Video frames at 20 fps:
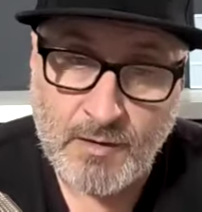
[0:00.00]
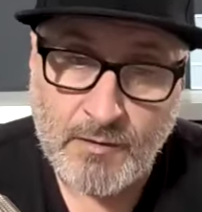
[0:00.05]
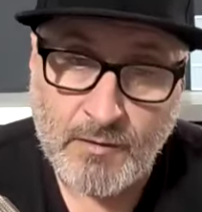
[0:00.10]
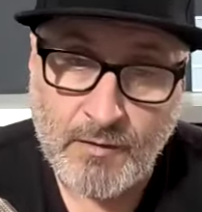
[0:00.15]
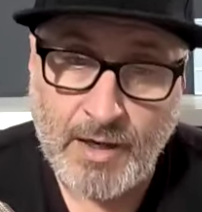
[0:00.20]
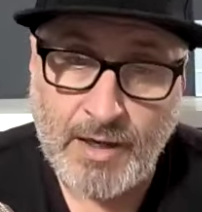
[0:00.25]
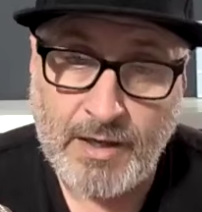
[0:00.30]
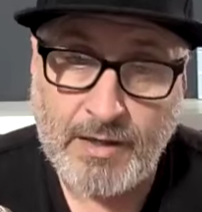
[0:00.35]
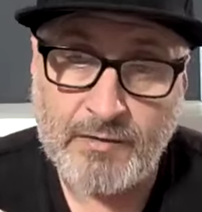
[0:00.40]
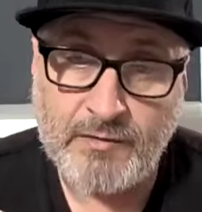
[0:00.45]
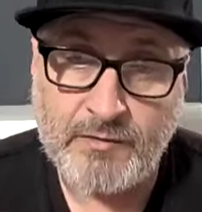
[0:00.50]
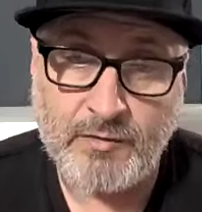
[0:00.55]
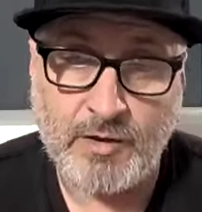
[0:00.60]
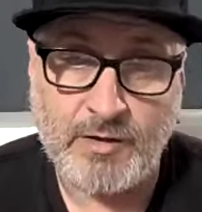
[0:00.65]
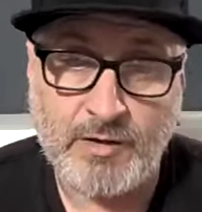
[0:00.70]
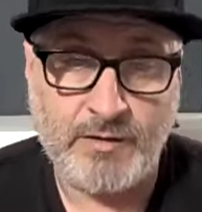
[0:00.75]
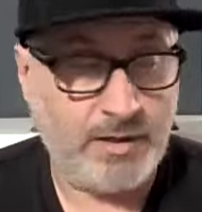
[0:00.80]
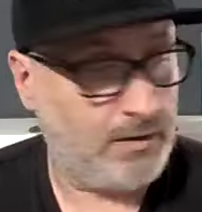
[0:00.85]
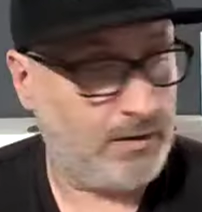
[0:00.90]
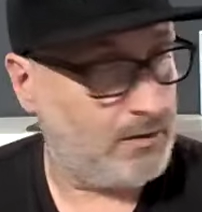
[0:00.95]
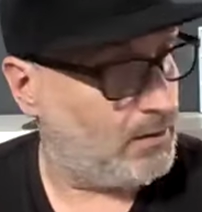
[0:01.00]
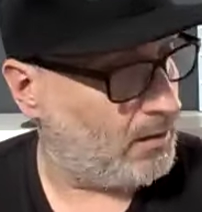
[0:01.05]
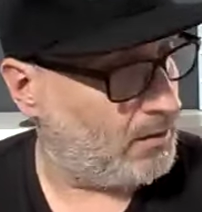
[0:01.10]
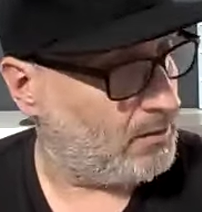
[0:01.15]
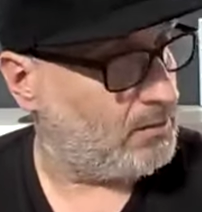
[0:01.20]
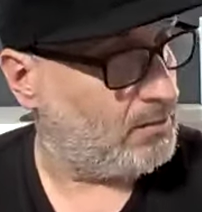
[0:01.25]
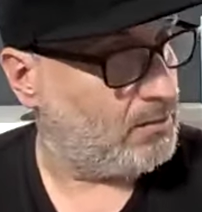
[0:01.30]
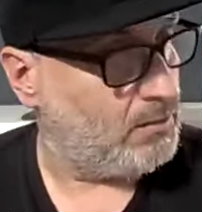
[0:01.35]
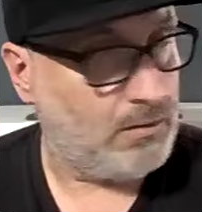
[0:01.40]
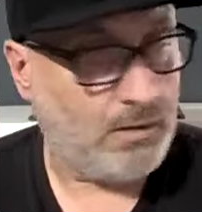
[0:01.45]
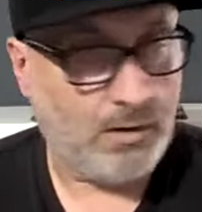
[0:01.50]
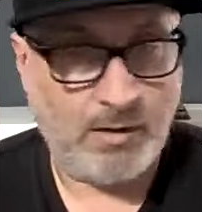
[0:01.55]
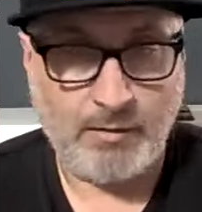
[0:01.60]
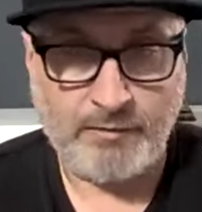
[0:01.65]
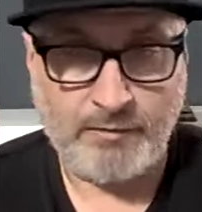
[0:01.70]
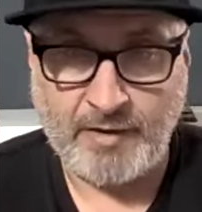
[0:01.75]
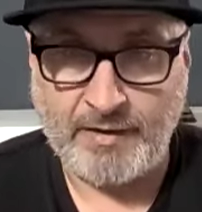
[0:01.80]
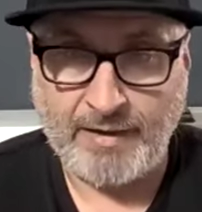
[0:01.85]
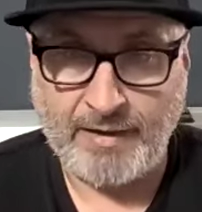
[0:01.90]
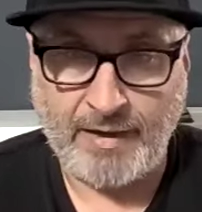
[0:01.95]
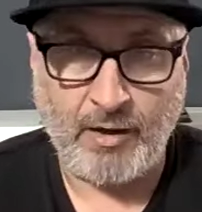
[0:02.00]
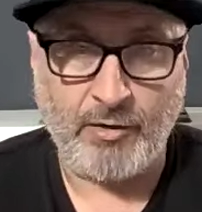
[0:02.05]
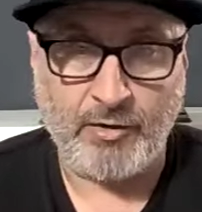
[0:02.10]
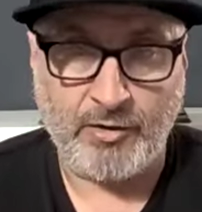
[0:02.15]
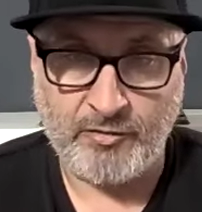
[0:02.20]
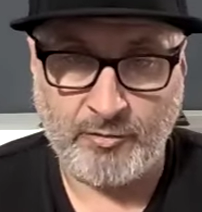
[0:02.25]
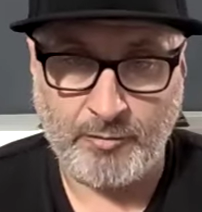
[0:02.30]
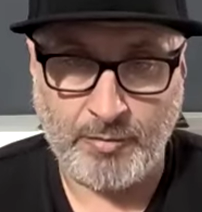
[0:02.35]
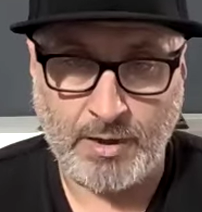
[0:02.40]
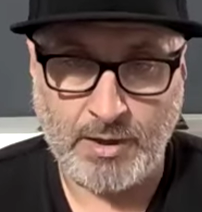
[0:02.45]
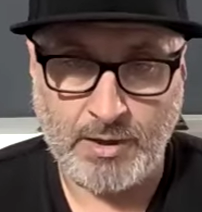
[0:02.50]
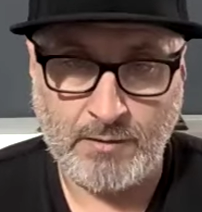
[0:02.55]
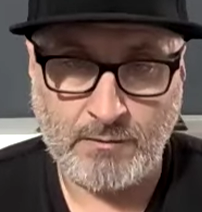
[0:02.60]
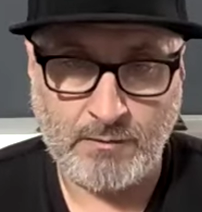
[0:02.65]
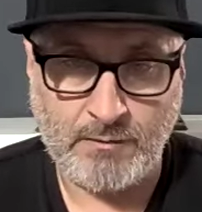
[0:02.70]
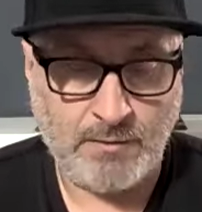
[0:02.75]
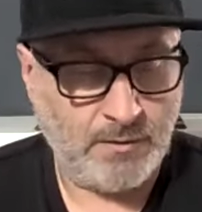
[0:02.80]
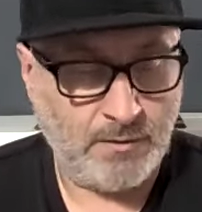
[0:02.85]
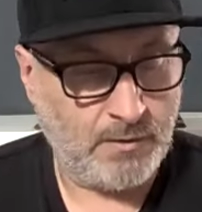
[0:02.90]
right? So I think, oh, I'll take that on as a belief.